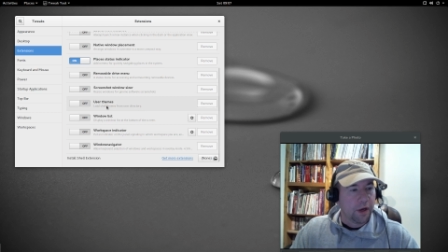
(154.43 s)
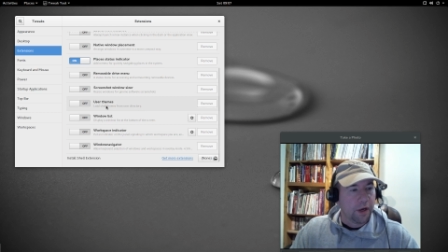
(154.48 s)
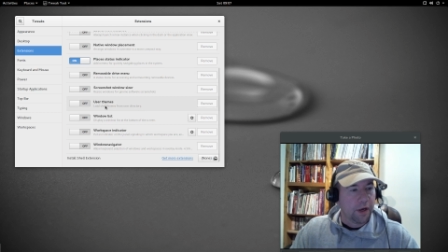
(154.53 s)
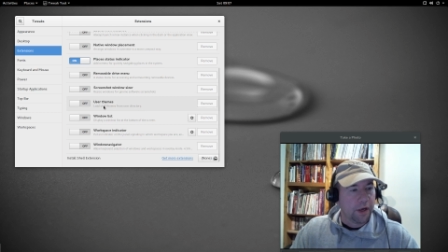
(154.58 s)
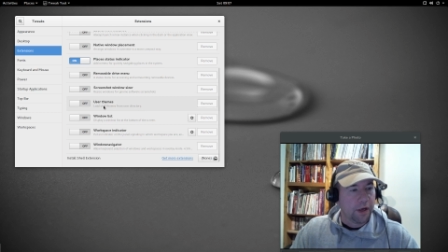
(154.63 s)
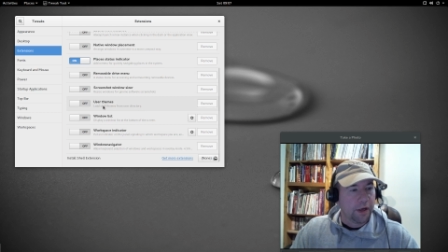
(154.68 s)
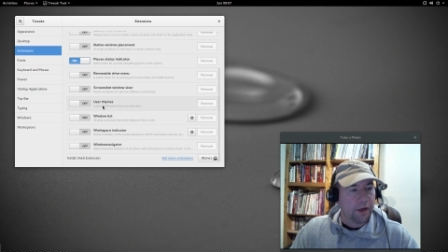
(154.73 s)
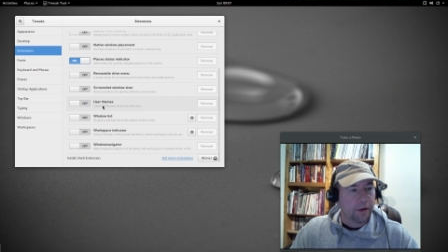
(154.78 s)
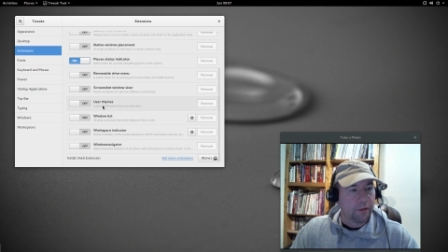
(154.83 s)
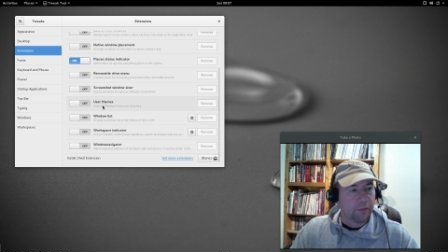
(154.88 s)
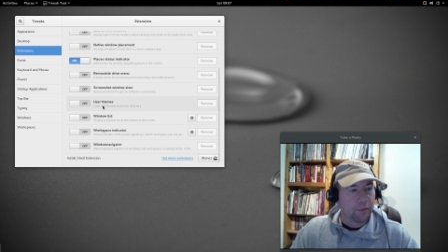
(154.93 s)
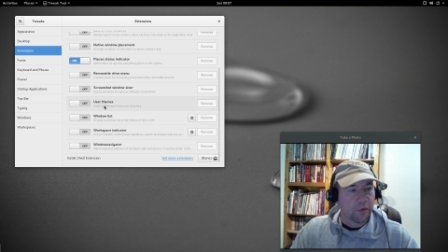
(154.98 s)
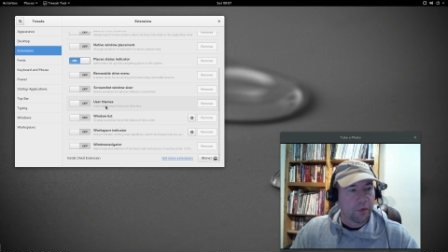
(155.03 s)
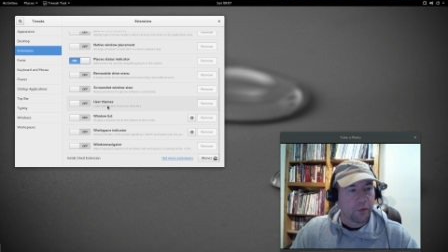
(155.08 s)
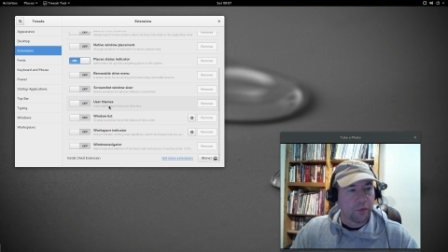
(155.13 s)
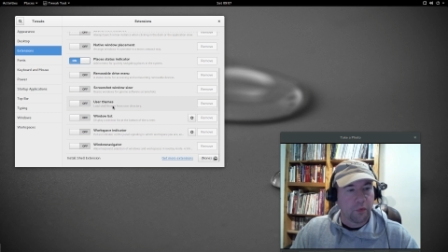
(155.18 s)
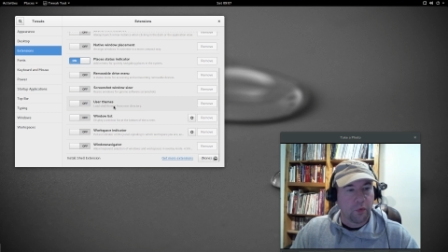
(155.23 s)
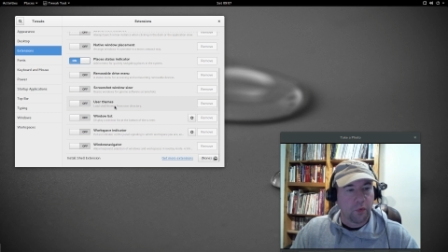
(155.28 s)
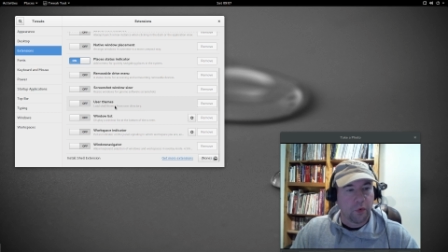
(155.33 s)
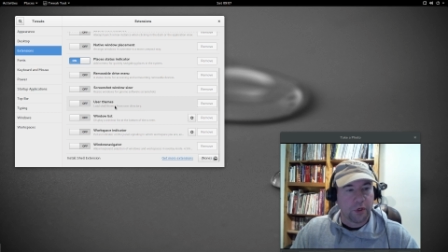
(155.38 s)
um,
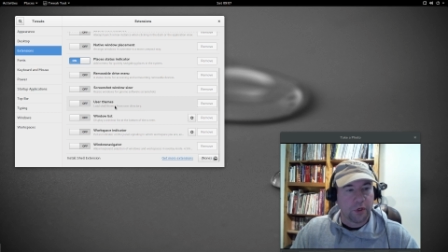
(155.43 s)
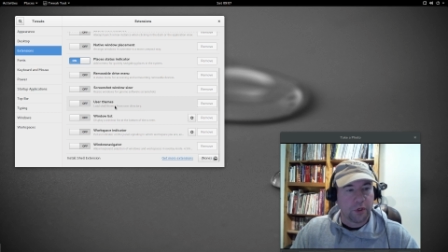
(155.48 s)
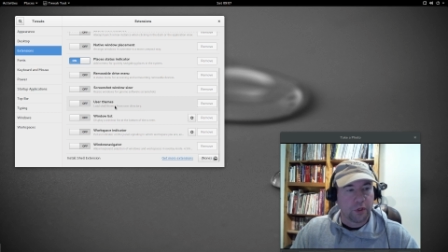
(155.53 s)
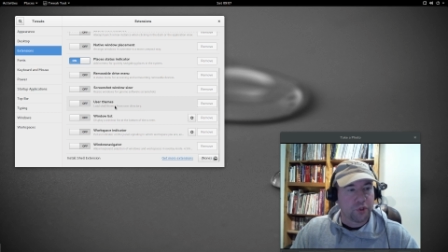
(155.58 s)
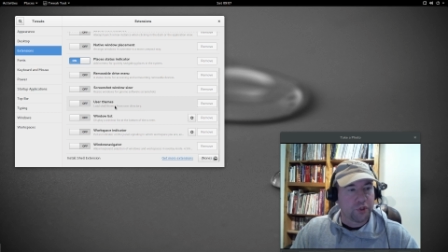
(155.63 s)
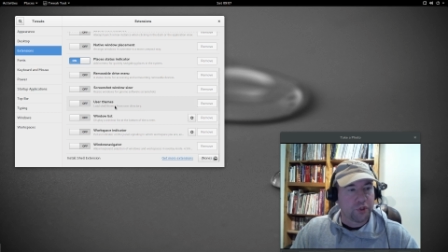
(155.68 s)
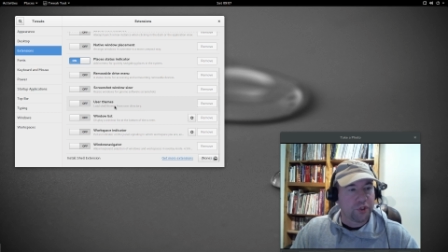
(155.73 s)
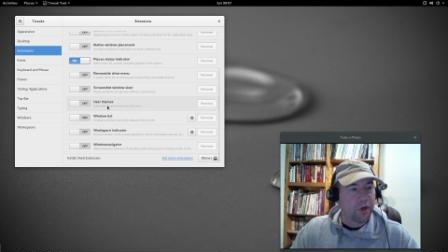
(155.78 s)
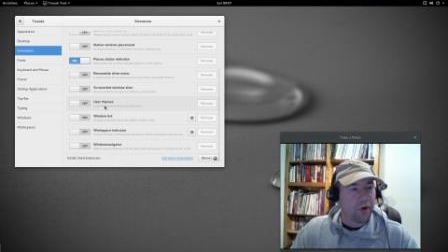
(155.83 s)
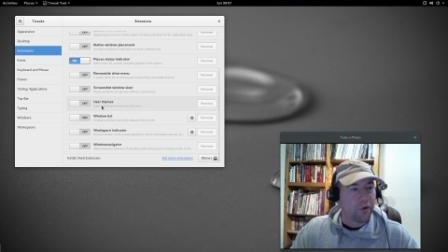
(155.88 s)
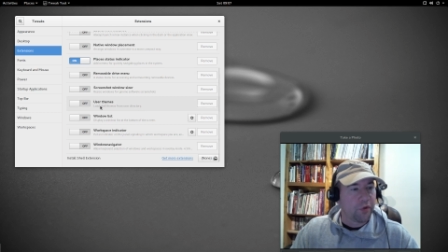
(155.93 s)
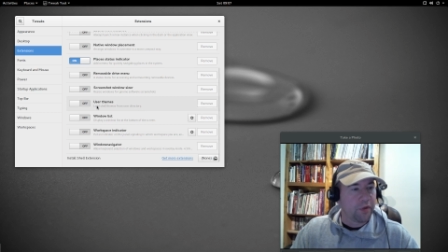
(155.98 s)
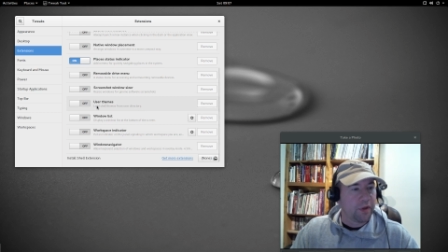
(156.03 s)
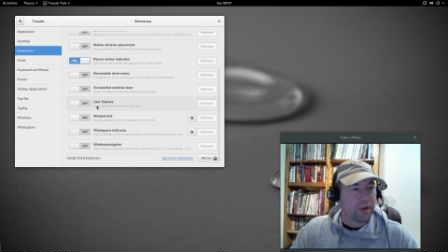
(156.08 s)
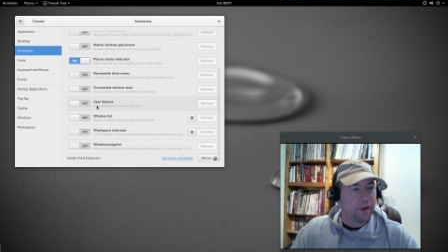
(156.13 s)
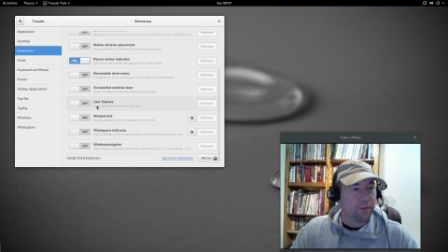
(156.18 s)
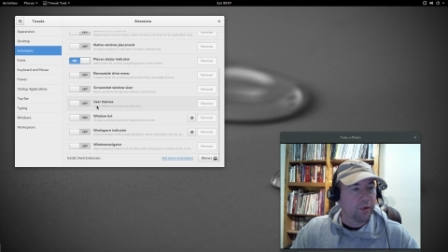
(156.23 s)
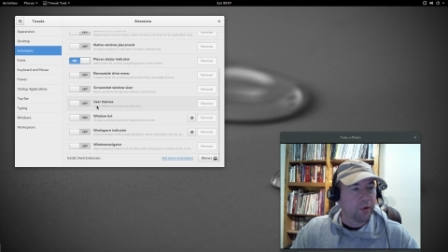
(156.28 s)
for your shell theme,